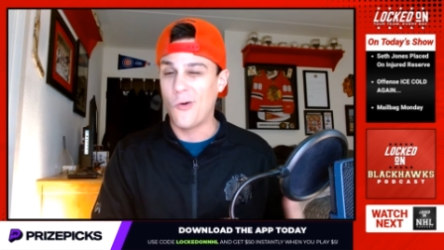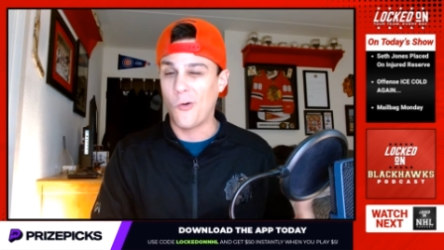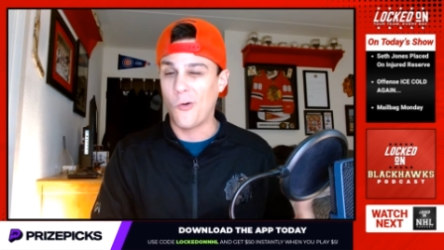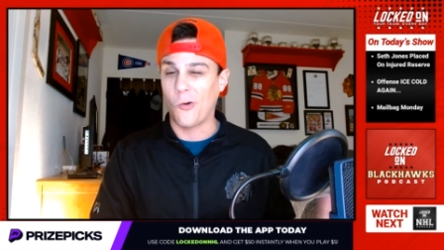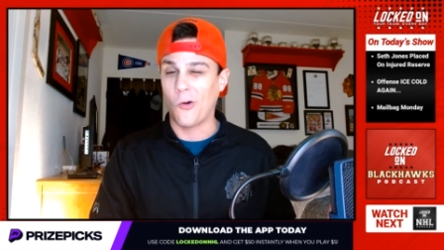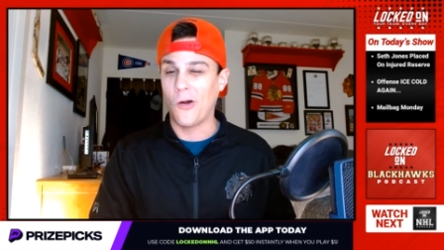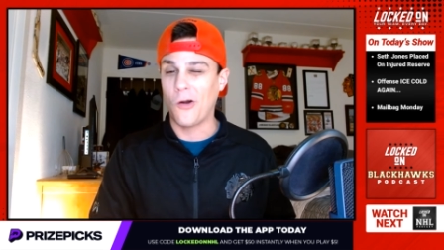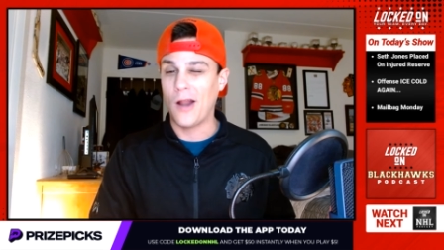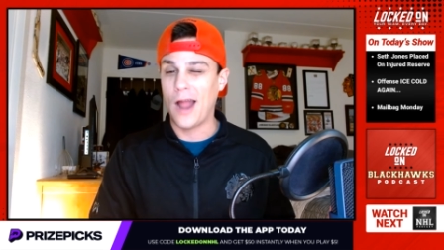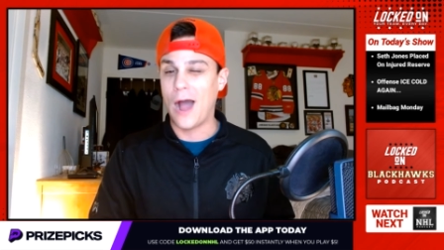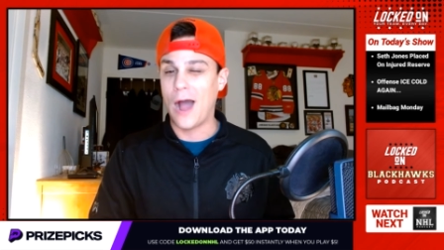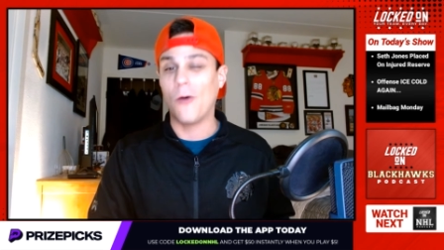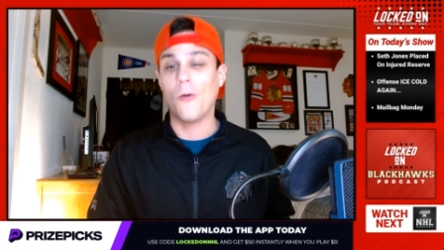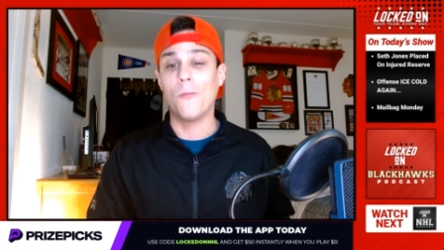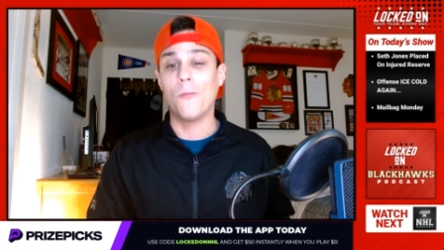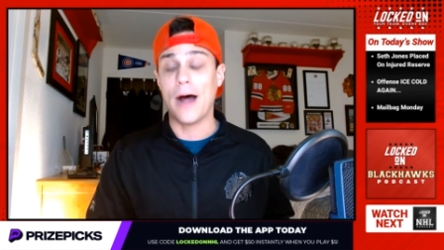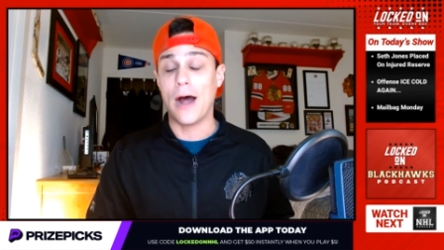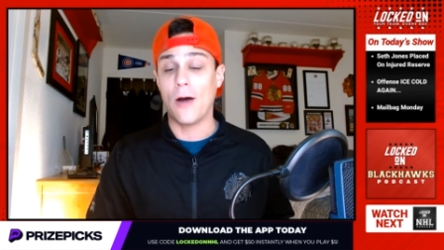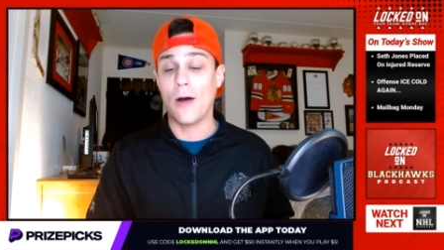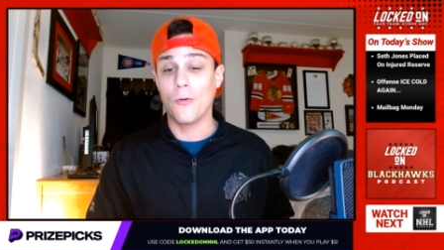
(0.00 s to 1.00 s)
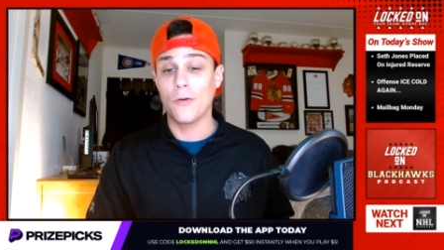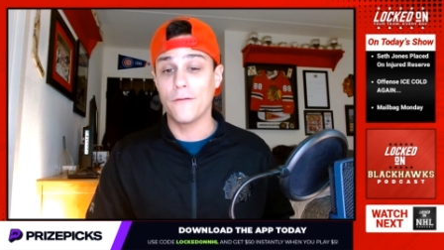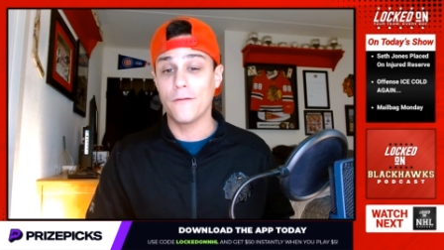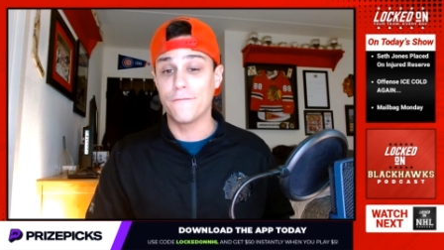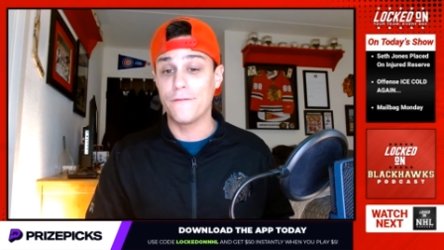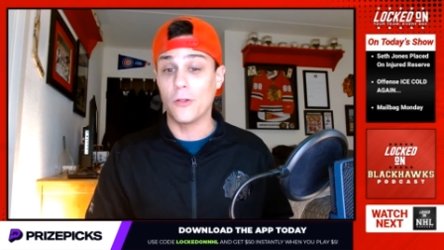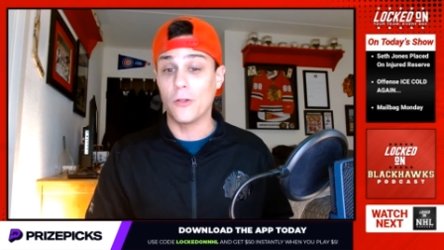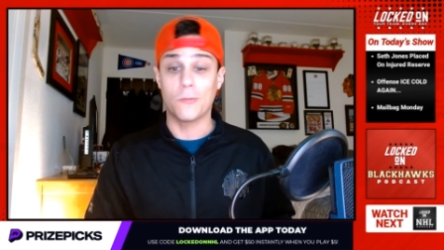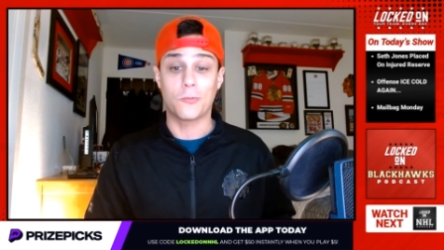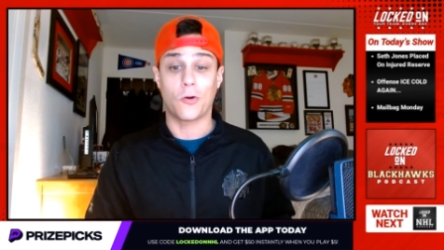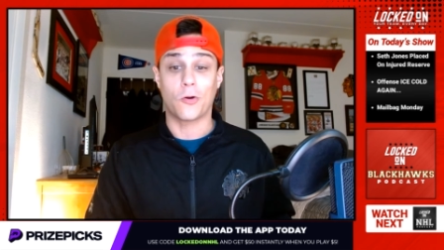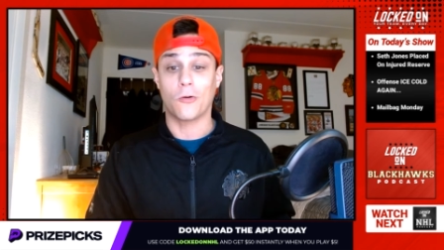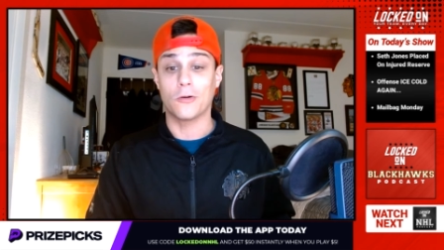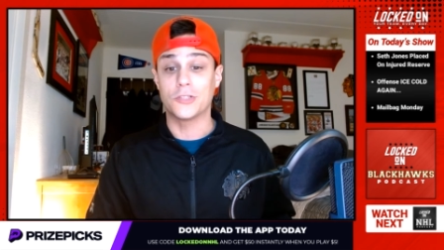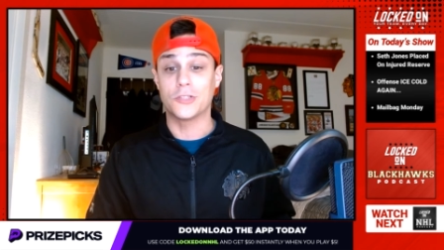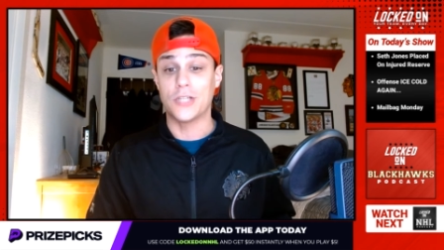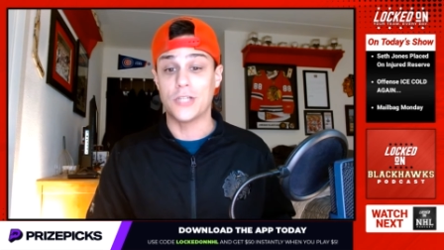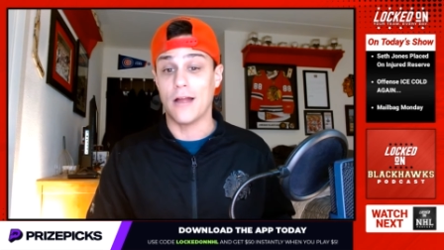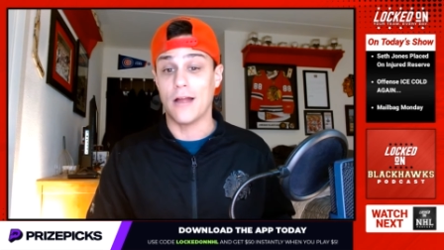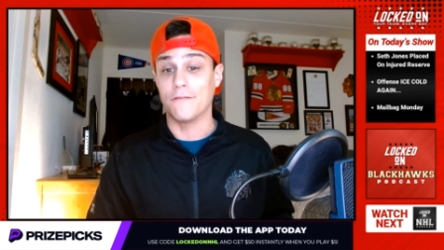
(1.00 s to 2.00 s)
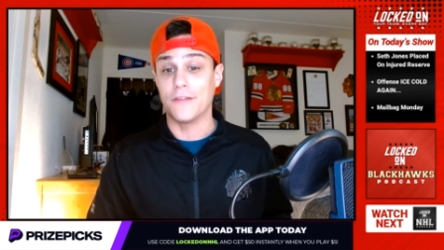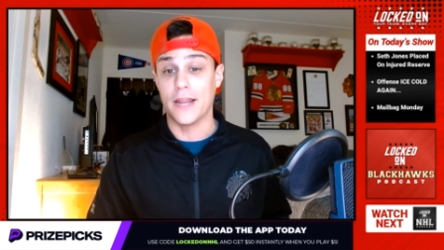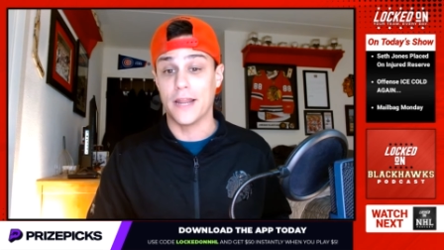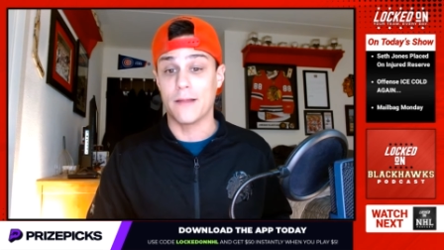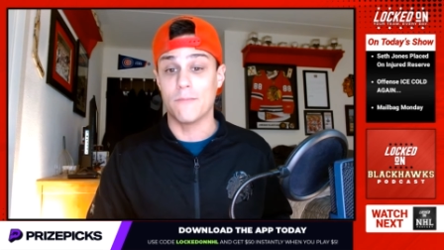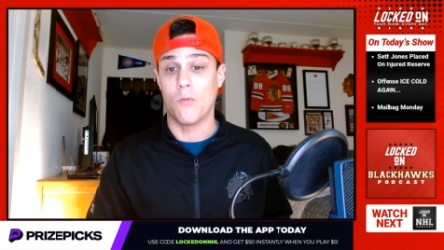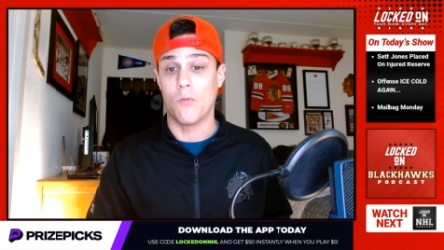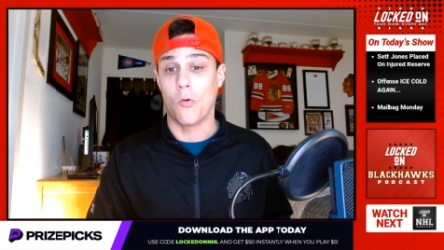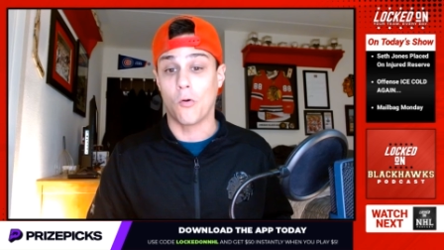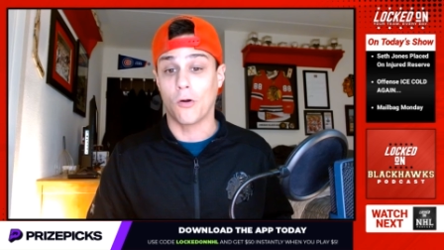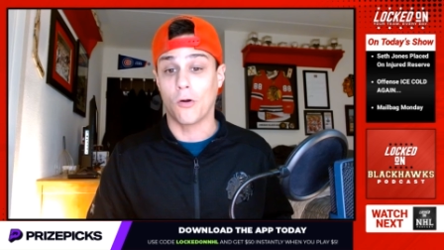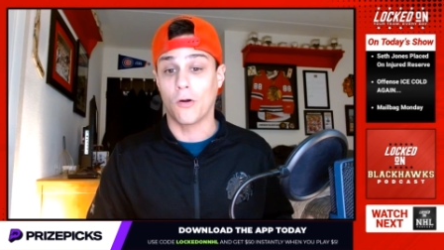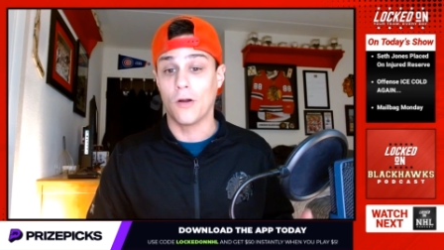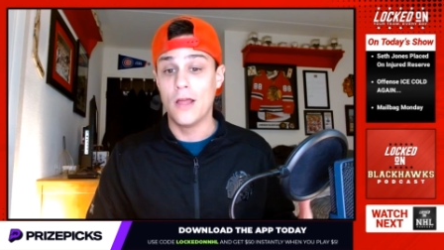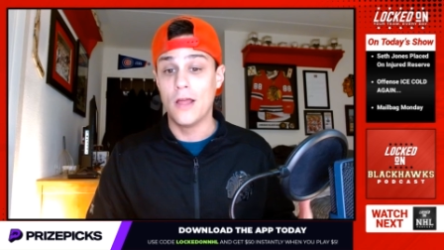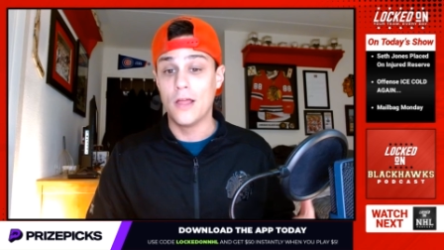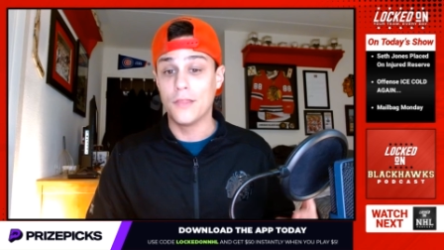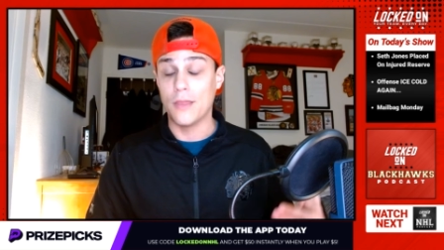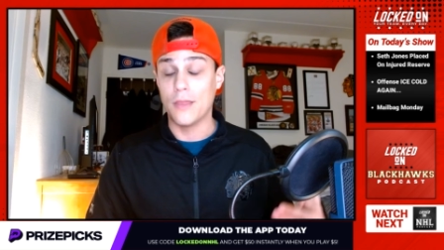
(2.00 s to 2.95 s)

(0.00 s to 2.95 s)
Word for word: Or how about Philip Kurashev getting more